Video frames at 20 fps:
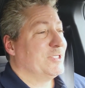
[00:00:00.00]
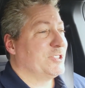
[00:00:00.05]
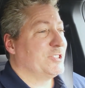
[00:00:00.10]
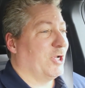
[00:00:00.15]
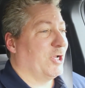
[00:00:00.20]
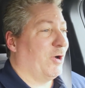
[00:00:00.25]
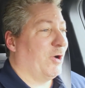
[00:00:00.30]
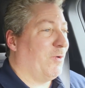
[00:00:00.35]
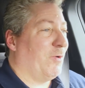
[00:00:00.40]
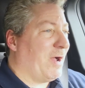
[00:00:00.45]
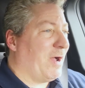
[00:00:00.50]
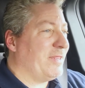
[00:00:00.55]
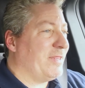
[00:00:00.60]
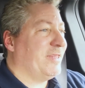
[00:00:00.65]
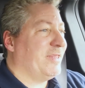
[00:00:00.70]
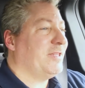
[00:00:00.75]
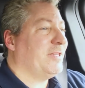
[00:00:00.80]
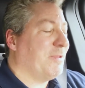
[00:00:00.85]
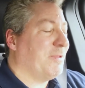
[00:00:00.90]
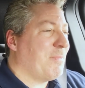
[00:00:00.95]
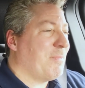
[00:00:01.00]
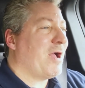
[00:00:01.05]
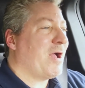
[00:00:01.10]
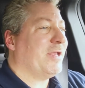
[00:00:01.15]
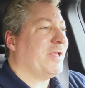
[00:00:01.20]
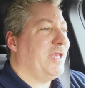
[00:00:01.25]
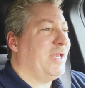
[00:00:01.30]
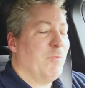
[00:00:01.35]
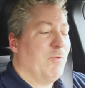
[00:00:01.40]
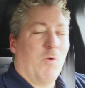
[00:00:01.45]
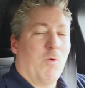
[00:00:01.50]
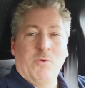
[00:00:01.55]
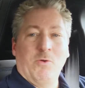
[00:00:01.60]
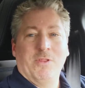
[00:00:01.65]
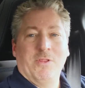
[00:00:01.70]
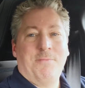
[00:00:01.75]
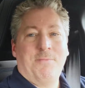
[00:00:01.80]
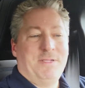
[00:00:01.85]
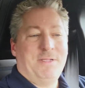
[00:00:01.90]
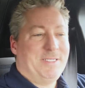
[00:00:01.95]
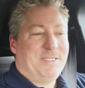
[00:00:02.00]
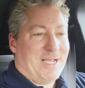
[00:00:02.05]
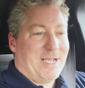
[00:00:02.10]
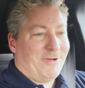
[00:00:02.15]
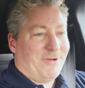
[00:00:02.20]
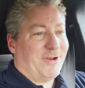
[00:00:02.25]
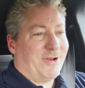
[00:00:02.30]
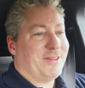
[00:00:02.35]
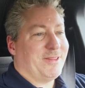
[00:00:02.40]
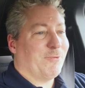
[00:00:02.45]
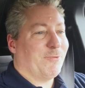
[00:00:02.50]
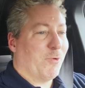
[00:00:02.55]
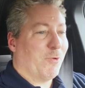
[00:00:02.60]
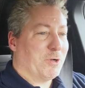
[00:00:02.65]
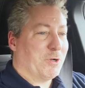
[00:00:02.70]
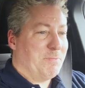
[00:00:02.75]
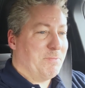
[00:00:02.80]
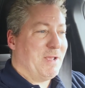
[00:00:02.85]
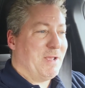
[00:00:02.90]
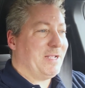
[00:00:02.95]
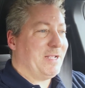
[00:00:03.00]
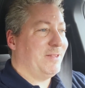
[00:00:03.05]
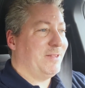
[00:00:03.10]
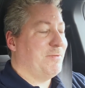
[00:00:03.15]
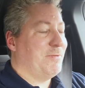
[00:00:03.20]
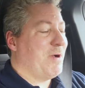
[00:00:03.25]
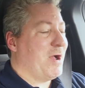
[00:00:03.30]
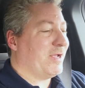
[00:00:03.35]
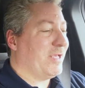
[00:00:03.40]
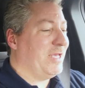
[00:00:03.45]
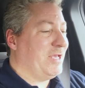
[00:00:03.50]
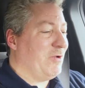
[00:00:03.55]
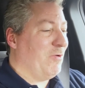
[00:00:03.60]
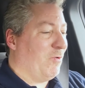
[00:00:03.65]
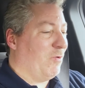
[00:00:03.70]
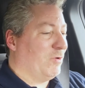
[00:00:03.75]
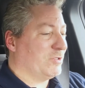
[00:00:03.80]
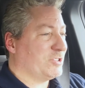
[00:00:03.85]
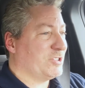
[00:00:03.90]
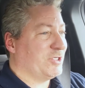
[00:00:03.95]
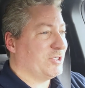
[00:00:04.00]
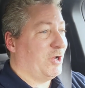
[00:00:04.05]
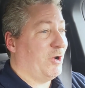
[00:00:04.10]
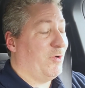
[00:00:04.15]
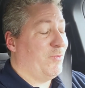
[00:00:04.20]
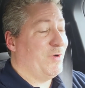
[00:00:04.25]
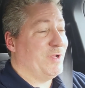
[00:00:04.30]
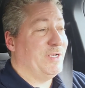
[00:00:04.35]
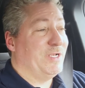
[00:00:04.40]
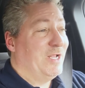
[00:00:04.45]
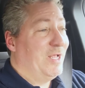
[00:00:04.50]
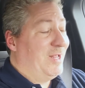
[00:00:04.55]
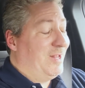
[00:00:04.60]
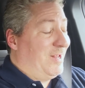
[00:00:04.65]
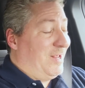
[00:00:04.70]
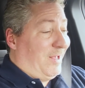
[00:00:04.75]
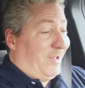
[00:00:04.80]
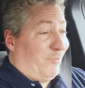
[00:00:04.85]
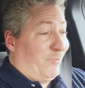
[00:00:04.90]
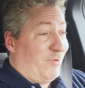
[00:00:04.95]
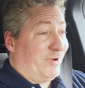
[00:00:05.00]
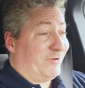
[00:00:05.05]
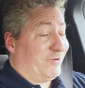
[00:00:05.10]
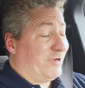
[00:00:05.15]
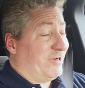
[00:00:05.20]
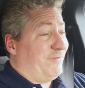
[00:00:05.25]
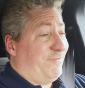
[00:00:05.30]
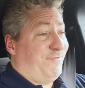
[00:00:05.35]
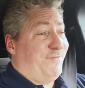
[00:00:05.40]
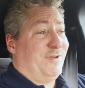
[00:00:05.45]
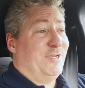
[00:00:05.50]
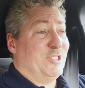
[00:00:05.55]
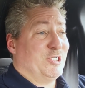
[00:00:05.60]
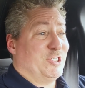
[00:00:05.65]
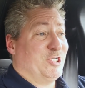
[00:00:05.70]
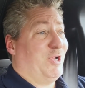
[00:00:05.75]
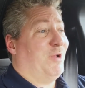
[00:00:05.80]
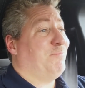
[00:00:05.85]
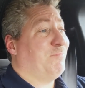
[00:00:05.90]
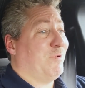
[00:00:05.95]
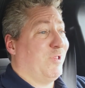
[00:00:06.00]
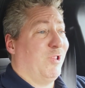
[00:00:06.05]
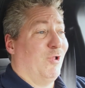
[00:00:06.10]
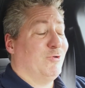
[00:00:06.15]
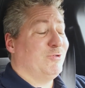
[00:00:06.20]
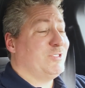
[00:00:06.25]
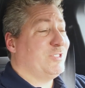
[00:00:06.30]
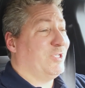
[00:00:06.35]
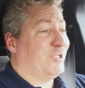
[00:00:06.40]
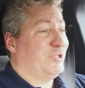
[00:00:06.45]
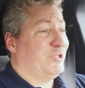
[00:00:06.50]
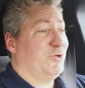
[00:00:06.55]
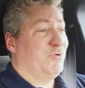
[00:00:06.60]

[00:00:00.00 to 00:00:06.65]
so I think the Mach-E won't let me down. I think we're going to make it in the Mach-E also, and we're going to finish up close to